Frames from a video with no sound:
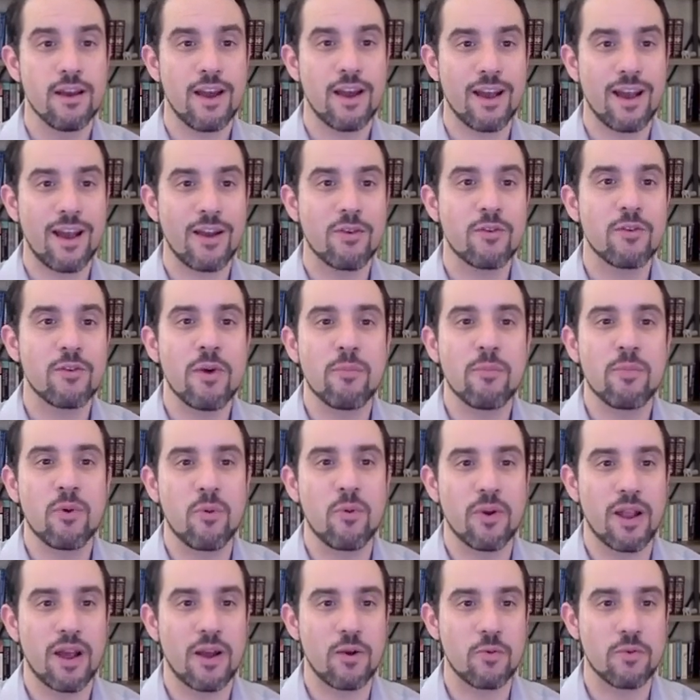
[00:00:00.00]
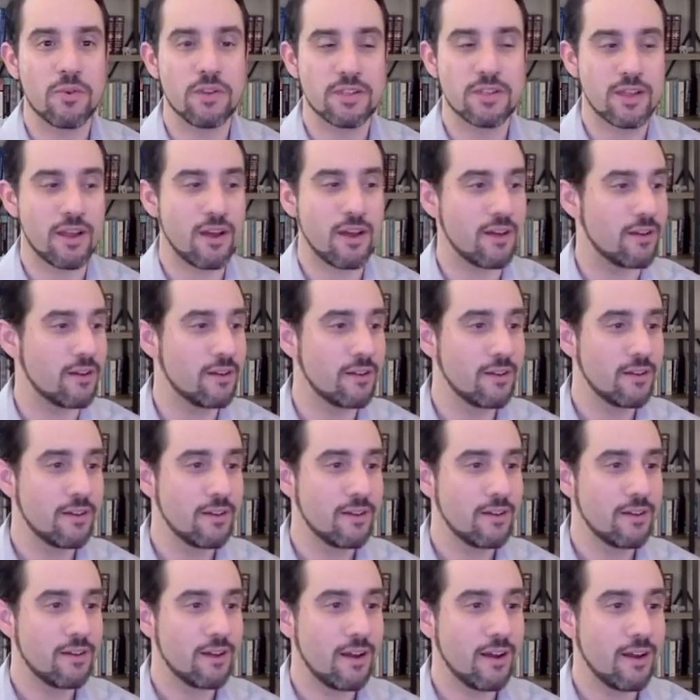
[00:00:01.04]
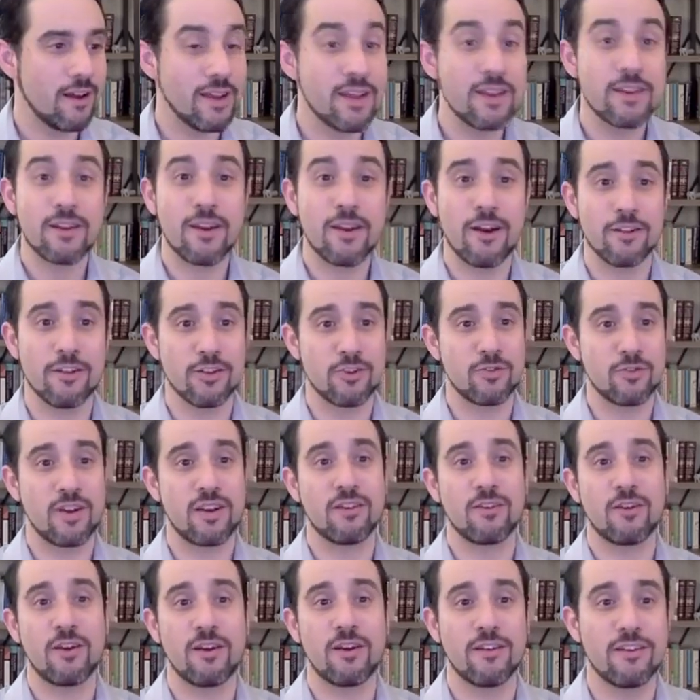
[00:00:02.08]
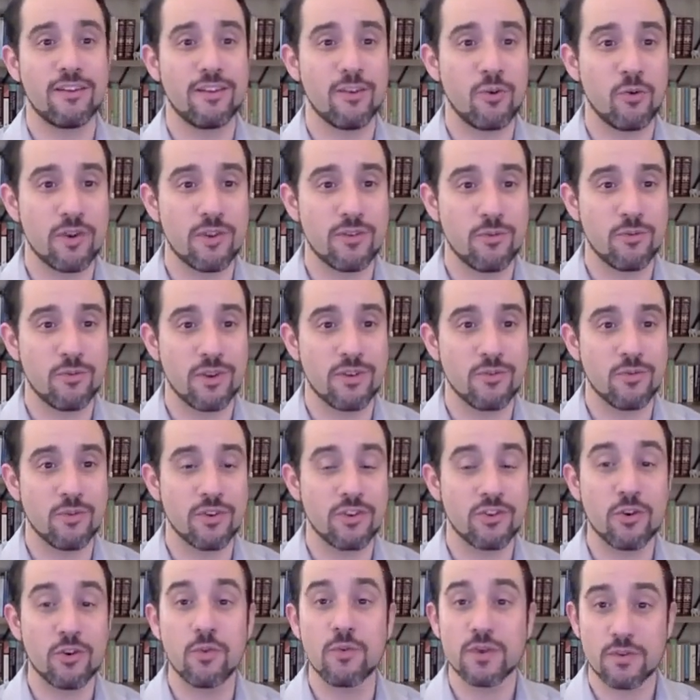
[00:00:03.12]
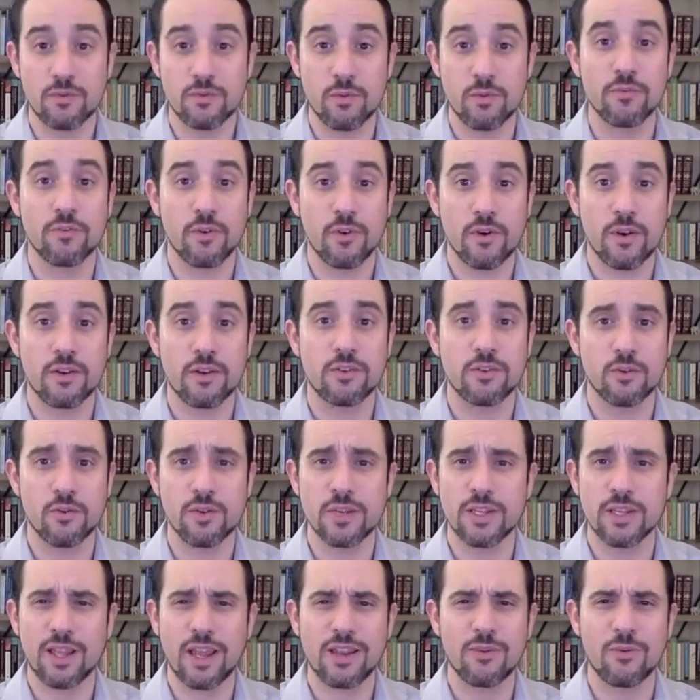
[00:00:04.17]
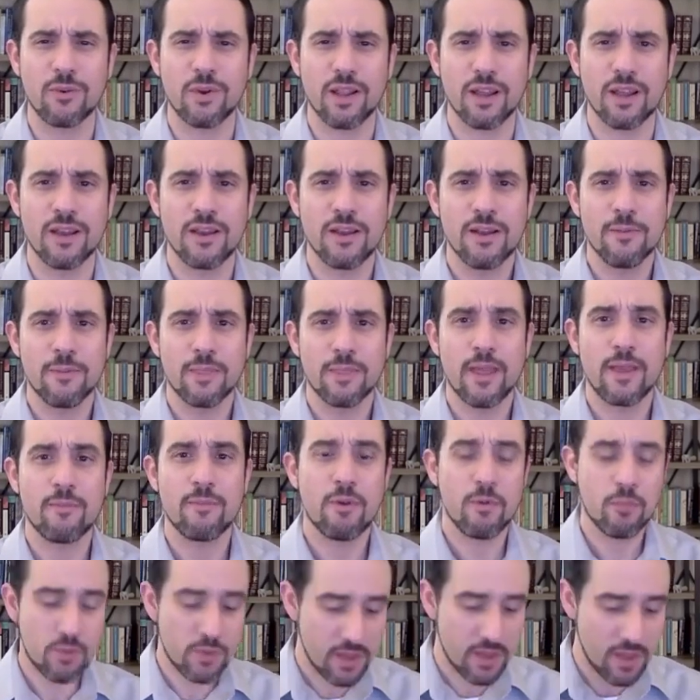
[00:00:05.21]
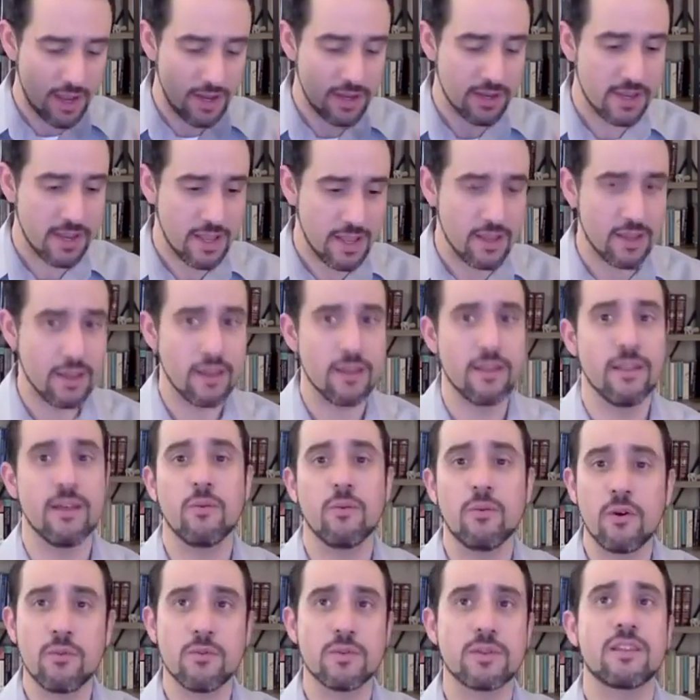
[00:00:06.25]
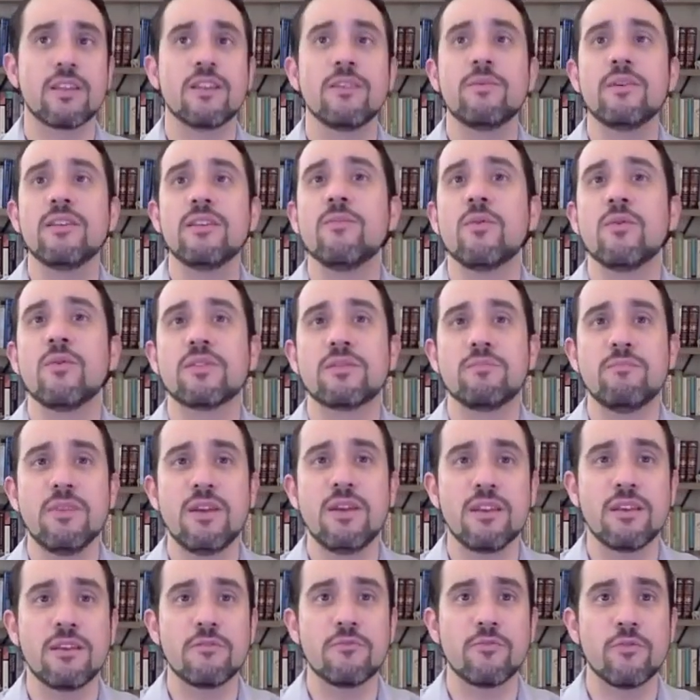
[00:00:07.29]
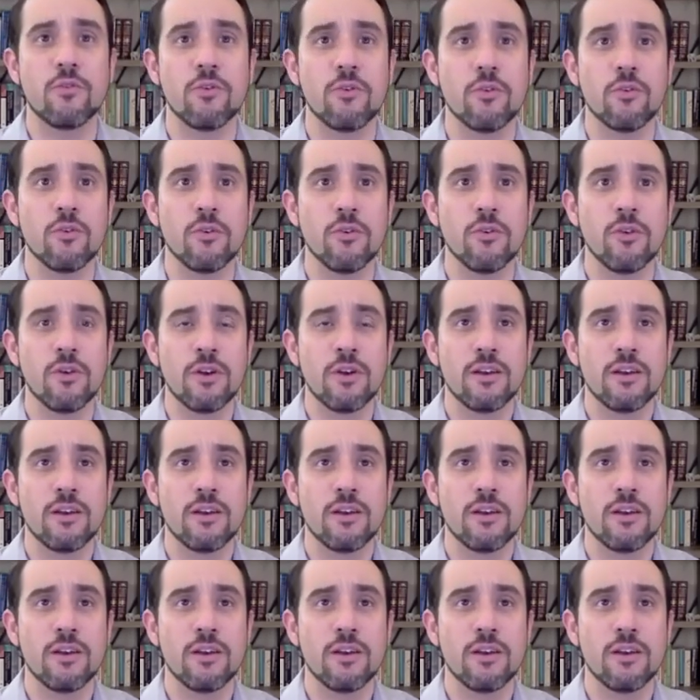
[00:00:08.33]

I remember when I was in college, right around, when what Joe was referring to is kind of when I came up with the idea that what was going to be the most meaningful